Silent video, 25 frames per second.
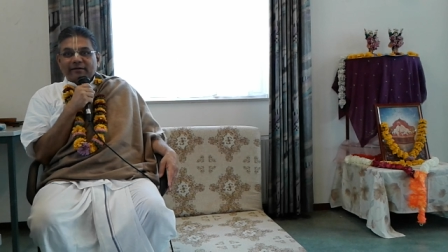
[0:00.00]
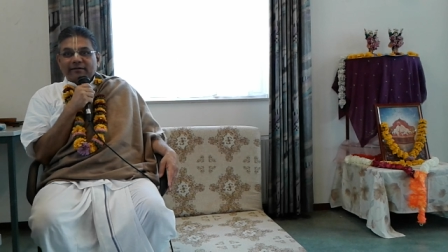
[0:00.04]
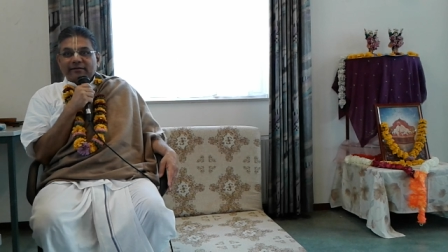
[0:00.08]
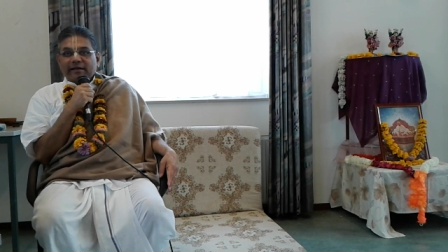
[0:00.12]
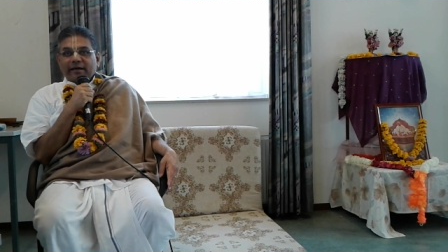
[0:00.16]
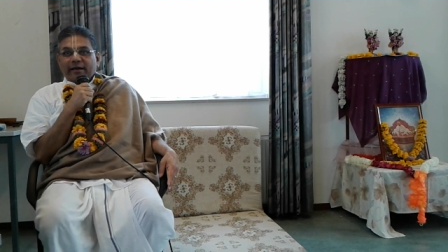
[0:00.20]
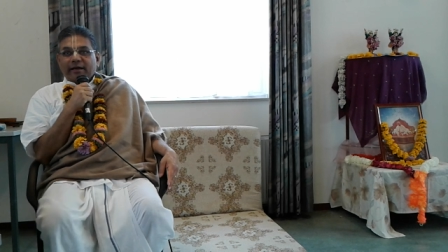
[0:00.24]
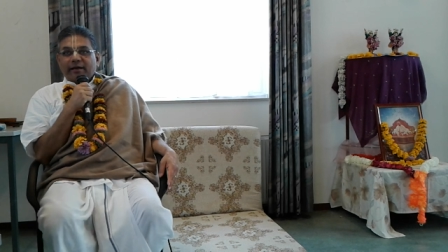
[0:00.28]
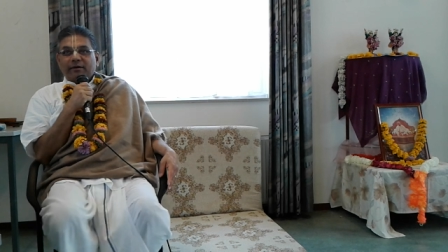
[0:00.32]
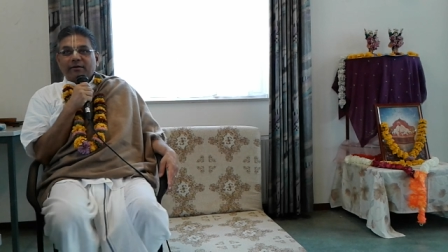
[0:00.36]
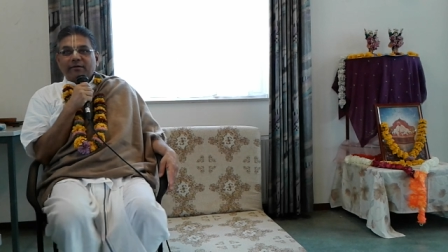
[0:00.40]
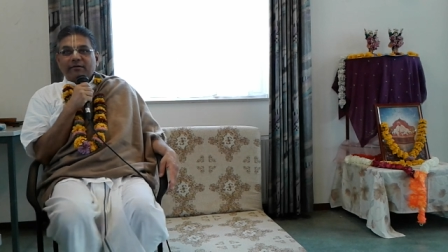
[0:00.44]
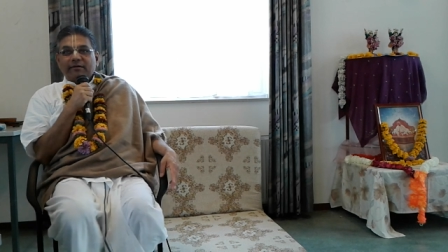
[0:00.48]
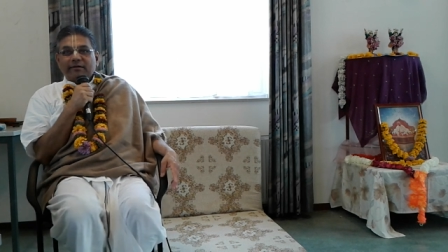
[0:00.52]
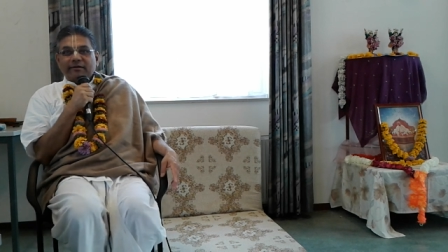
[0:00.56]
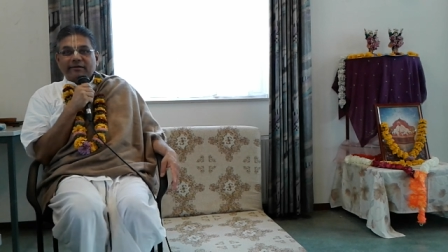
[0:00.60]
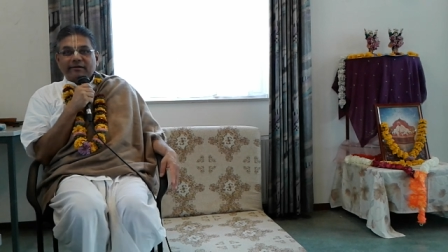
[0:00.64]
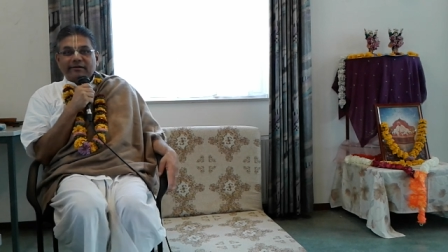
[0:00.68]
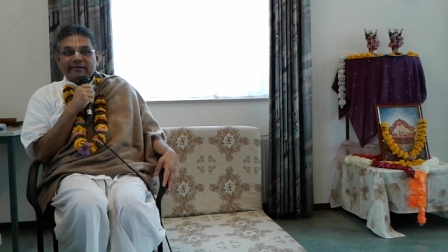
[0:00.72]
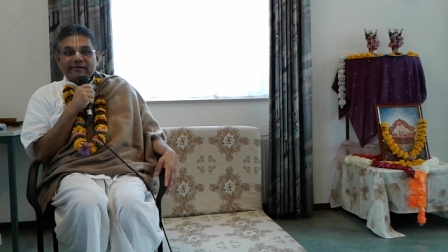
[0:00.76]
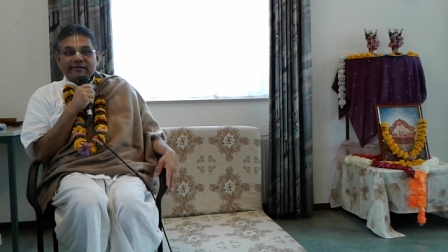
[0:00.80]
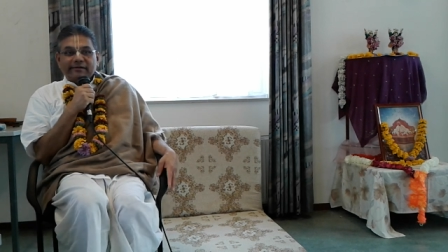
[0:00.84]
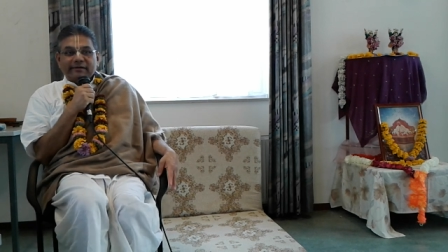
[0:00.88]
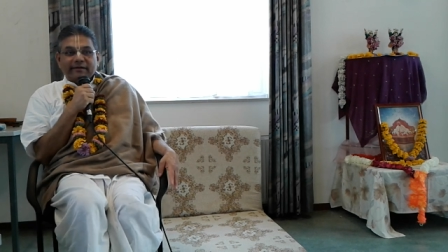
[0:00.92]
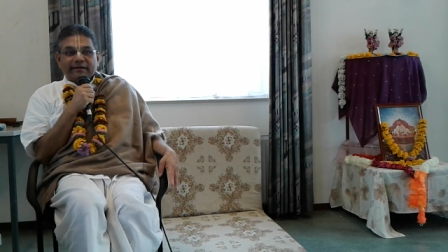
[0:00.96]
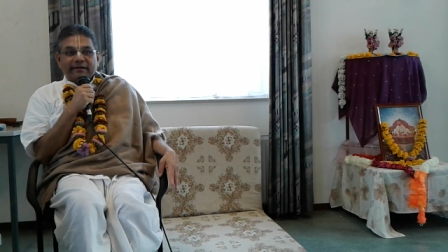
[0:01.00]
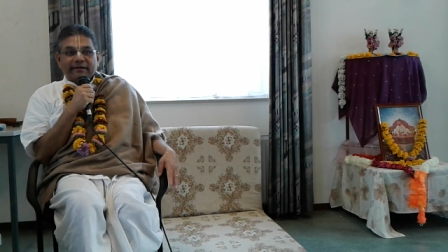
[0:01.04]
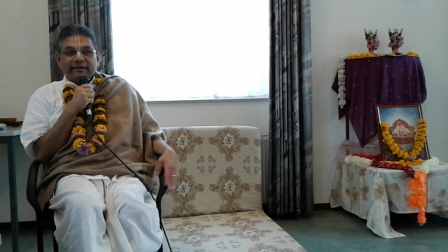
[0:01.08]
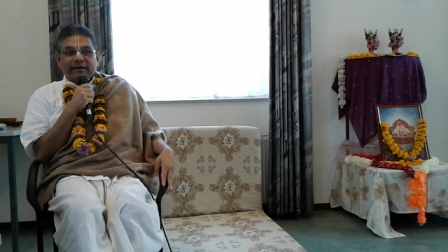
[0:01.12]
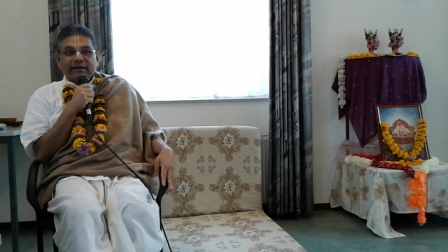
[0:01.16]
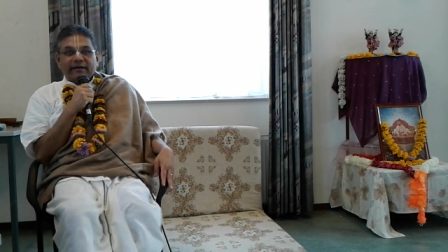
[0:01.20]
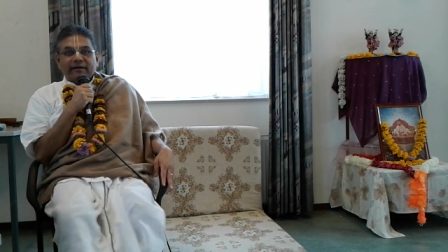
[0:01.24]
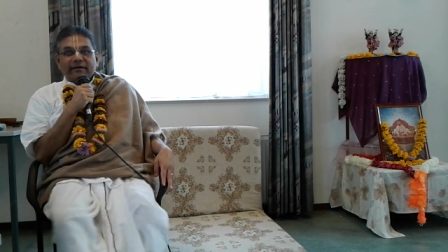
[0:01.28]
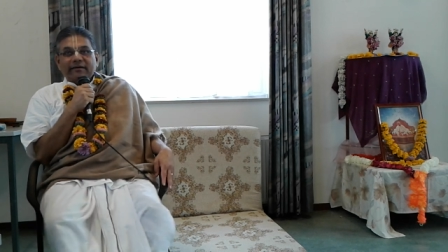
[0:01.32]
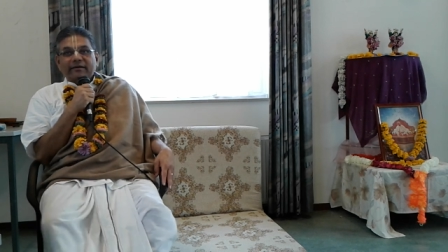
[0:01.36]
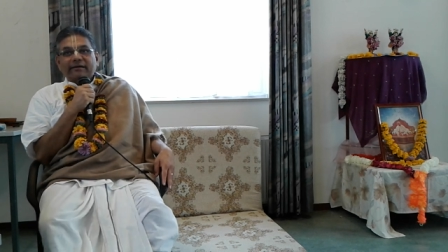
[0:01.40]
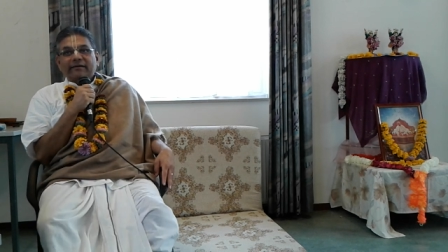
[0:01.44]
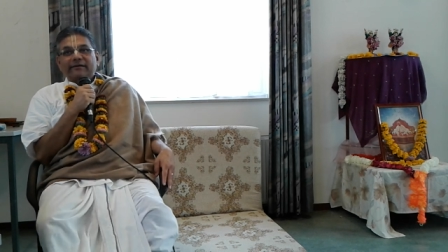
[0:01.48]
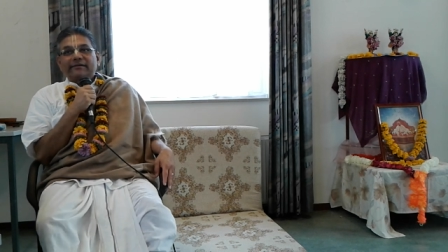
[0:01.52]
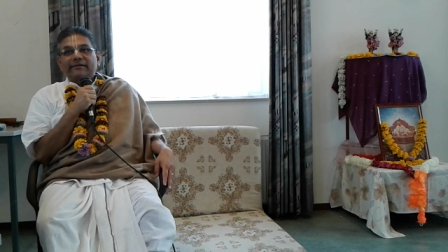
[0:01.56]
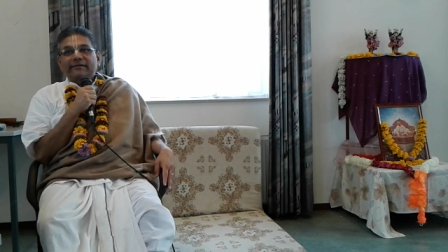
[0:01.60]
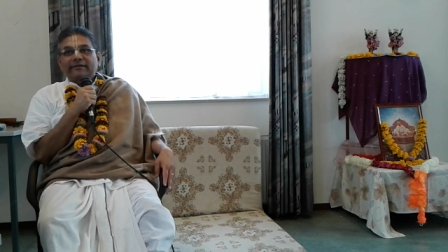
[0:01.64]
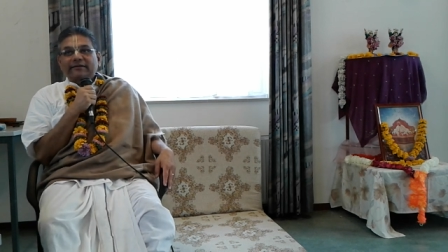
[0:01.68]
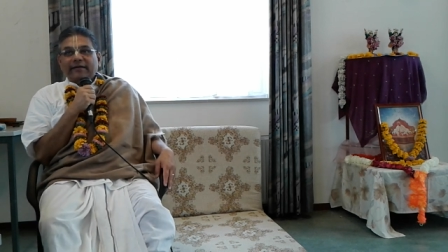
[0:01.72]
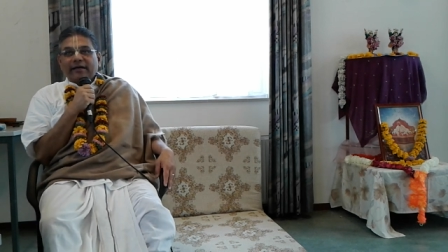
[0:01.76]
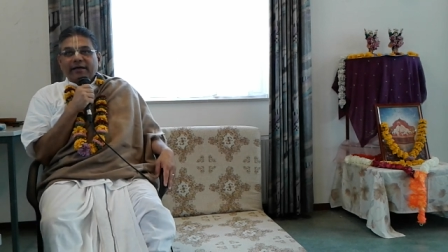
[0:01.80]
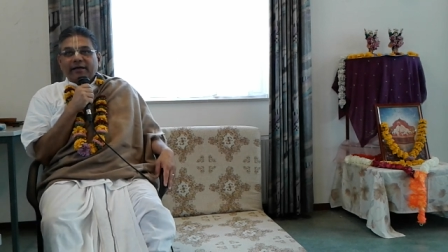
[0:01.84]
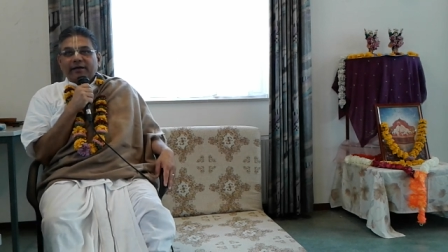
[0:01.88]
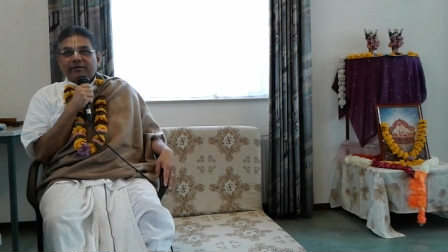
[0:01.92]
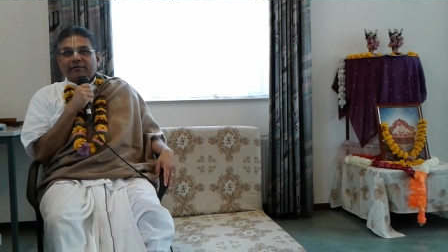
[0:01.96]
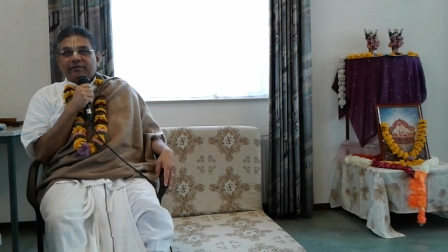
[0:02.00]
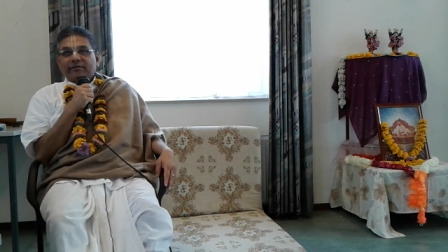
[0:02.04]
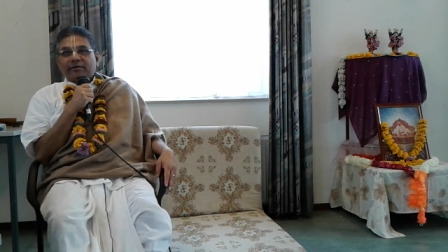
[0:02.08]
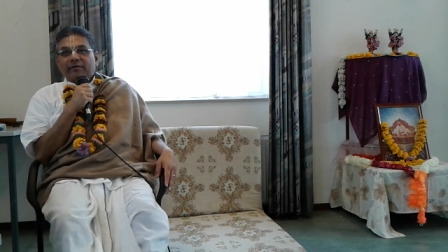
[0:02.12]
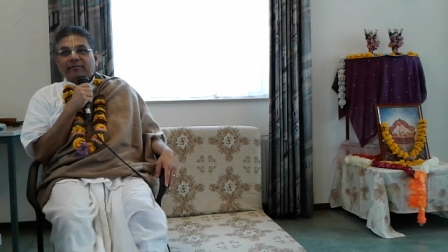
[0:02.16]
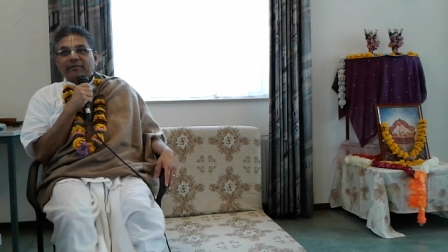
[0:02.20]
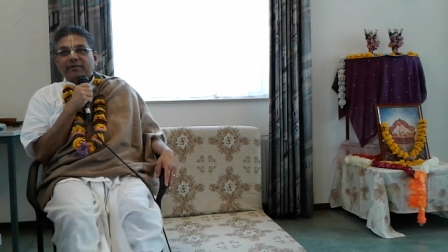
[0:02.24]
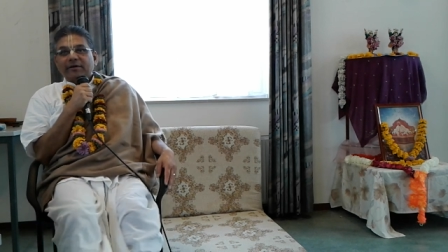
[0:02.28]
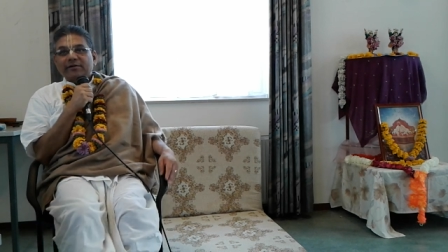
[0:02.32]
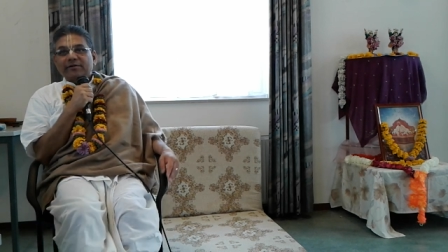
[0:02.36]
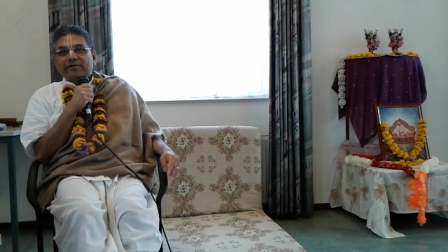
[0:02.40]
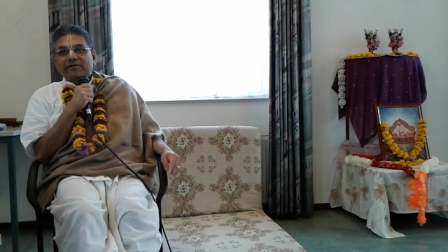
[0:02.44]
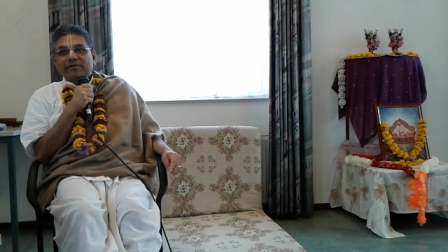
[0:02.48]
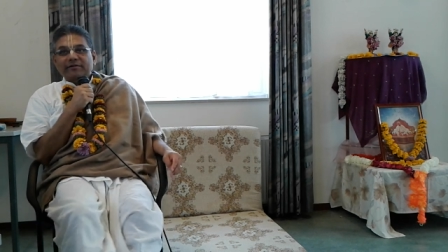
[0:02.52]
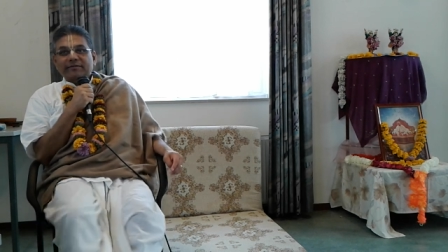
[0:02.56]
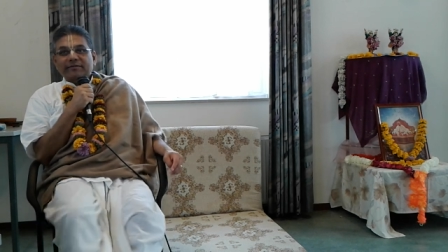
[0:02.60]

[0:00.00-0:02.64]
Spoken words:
Thank you. Yeah. Thank you so much.